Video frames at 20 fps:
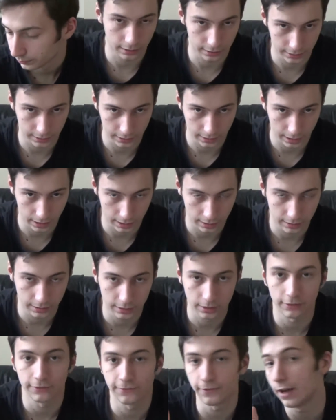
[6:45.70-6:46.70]
There are 5
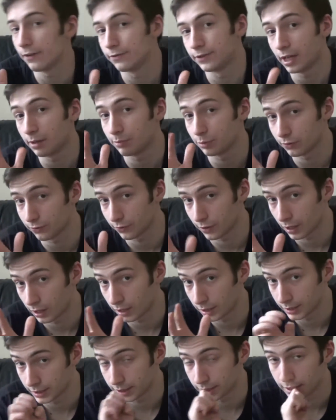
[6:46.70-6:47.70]
types of cards in
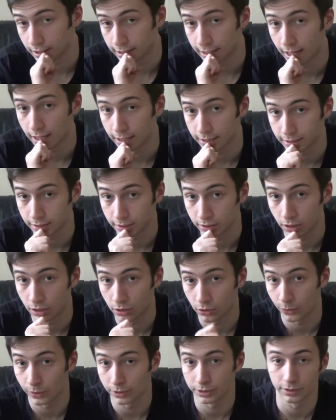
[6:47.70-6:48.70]
Galaxy Conquest.
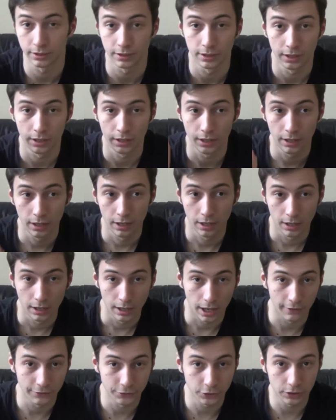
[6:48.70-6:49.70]
I've talked
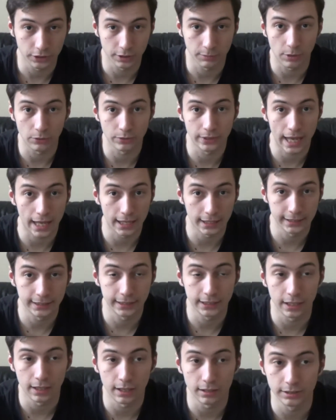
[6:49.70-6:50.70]
about Galaxy cards.
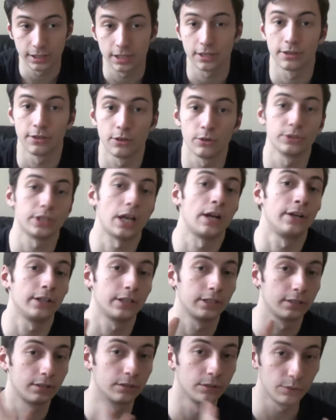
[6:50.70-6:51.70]
Those are
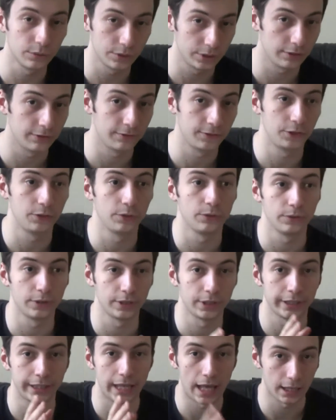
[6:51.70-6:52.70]
exclusive to the
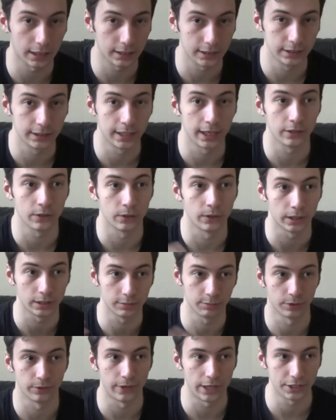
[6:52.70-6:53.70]
Galaxy deck or Exploration
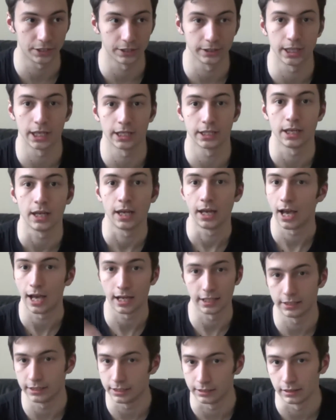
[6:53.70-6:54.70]
deck. I still
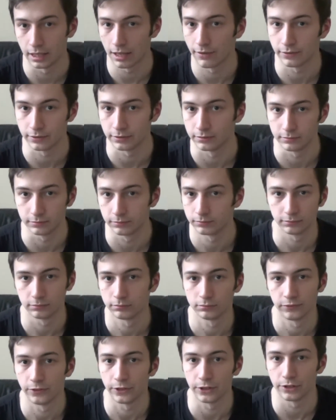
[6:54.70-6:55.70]
haven't figured
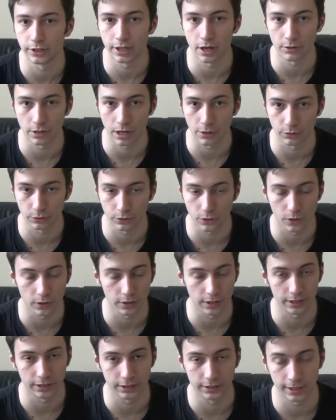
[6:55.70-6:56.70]
out how to call this
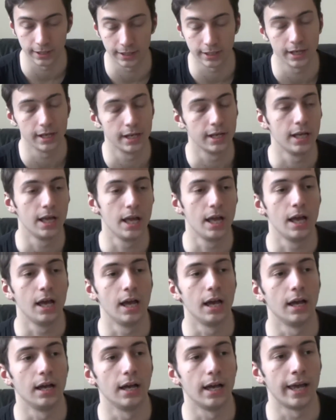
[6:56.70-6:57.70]
thing.
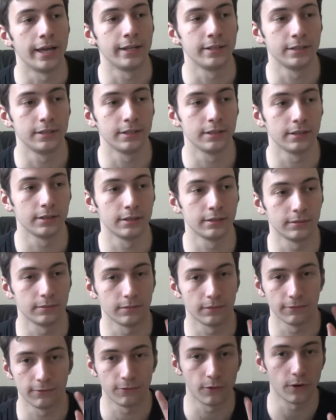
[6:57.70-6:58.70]
And
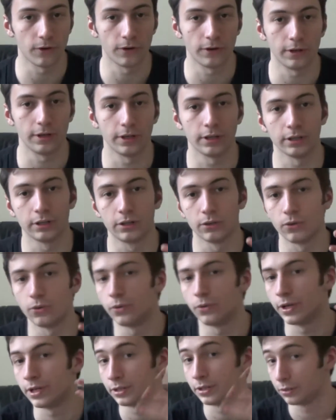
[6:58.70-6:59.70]
4 go into
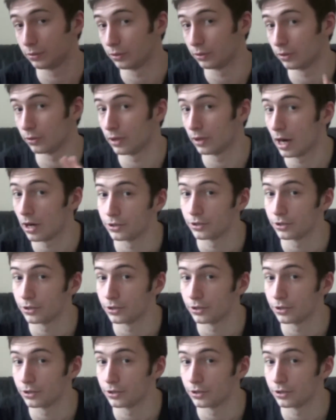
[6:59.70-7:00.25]
your arsenal.